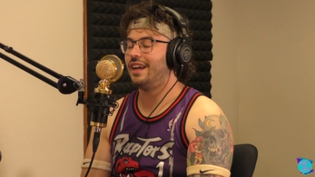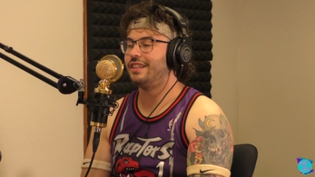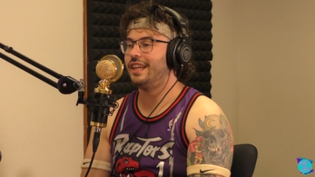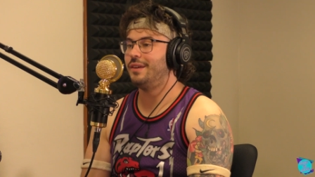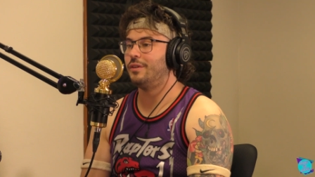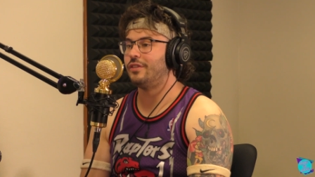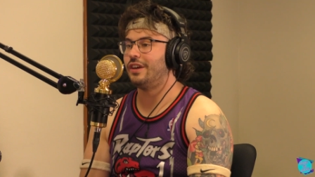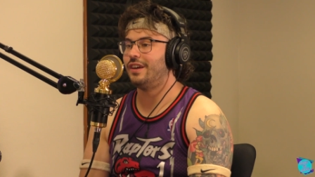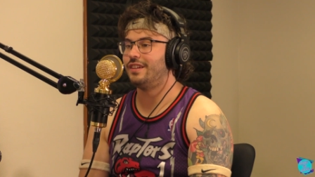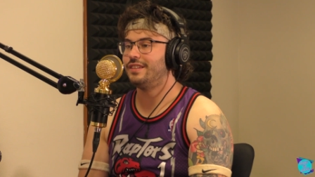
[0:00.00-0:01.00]
game
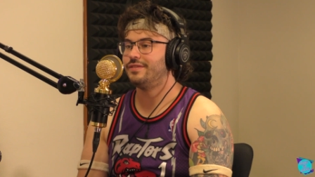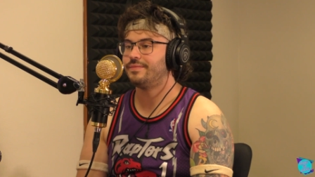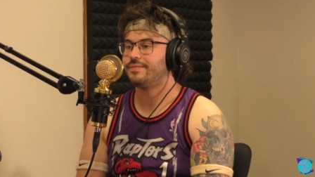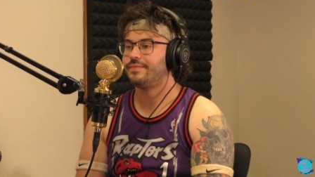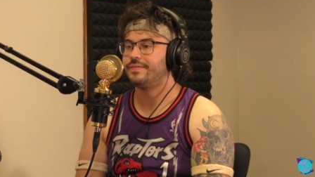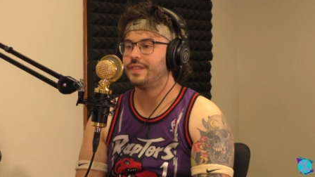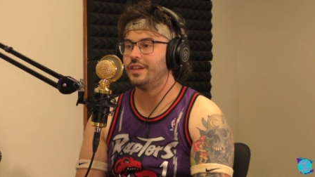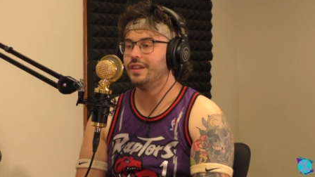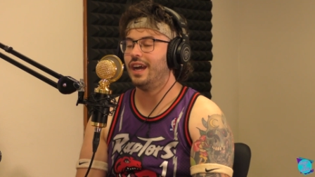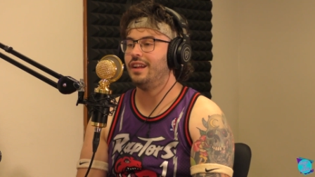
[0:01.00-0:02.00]
overall.
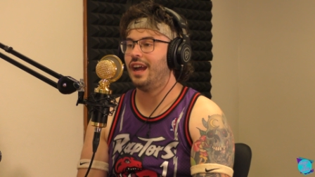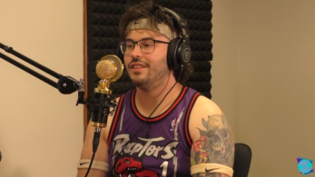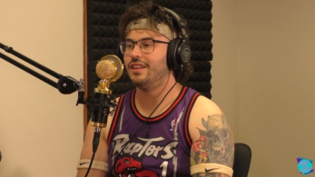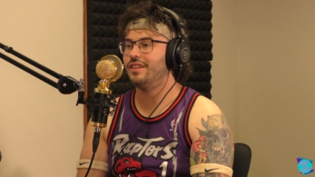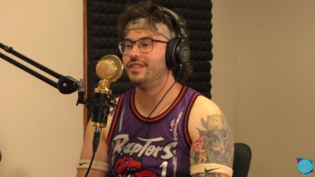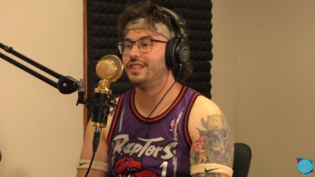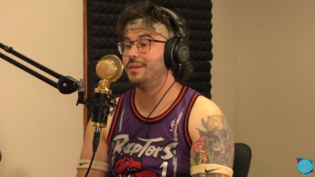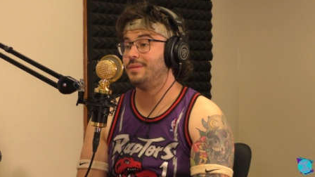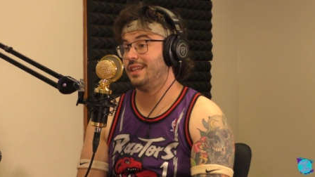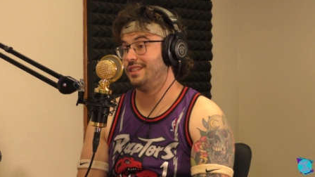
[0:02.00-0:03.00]
Good. I I love the
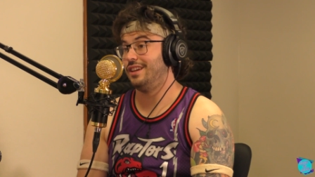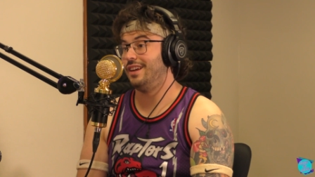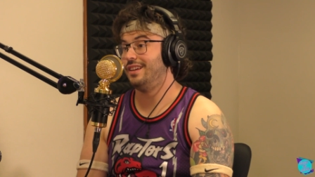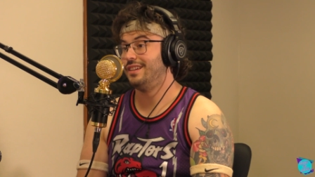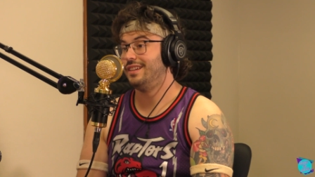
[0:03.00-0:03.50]
depth I saw.